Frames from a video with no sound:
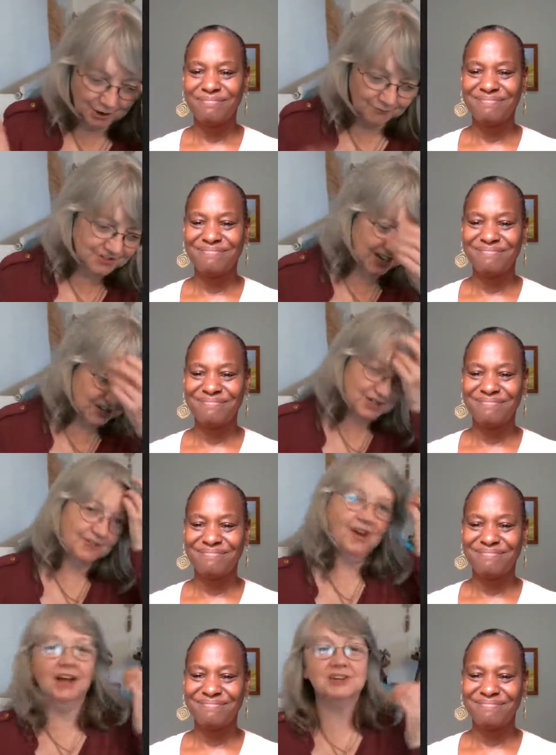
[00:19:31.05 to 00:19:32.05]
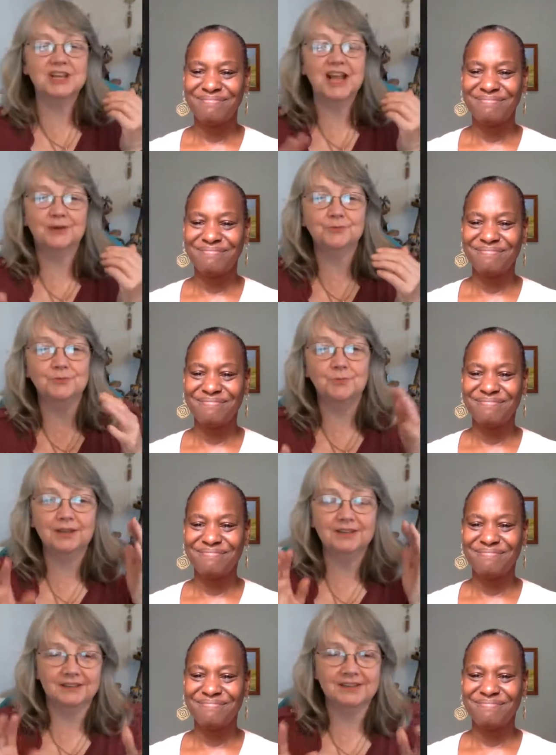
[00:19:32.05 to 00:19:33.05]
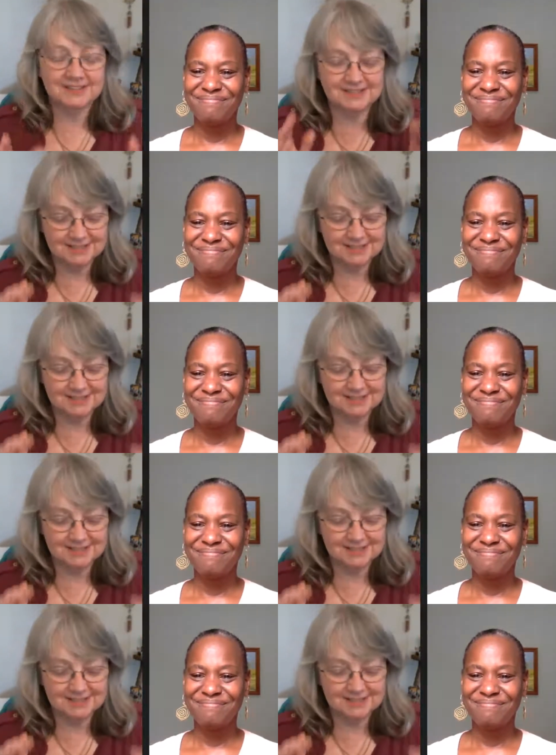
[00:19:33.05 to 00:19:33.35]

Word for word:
Speaker 1: a conversation I've actually had with my youngest